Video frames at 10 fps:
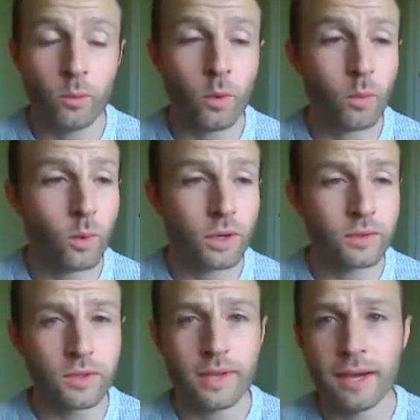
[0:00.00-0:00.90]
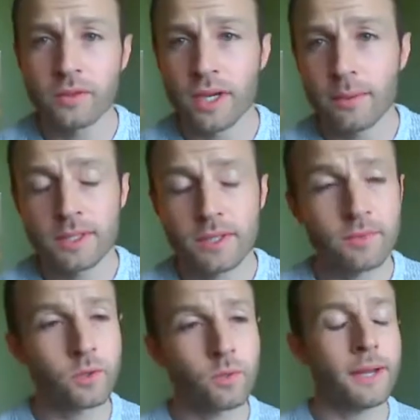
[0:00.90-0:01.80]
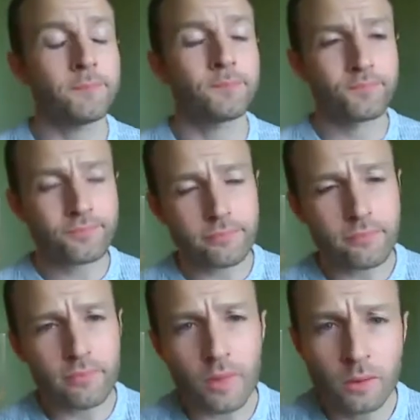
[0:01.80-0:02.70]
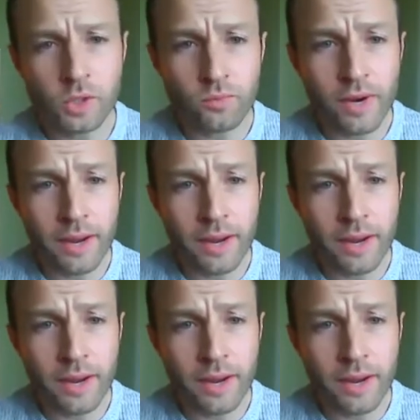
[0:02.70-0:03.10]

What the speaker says: What I'll do now, Jamie, is if it's all right, I'll just round